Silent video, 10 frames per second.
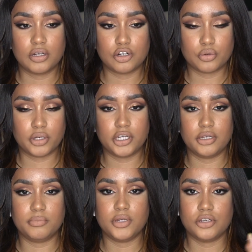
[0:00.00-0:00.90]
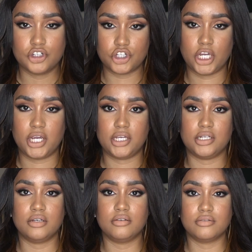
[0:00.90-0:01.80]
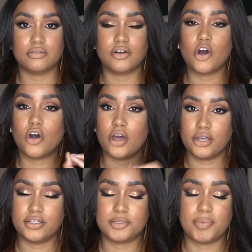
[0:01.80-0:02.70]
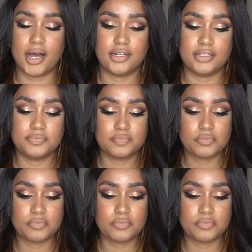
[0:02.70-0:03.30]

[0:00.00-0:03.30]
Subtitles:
cream shade in this palette.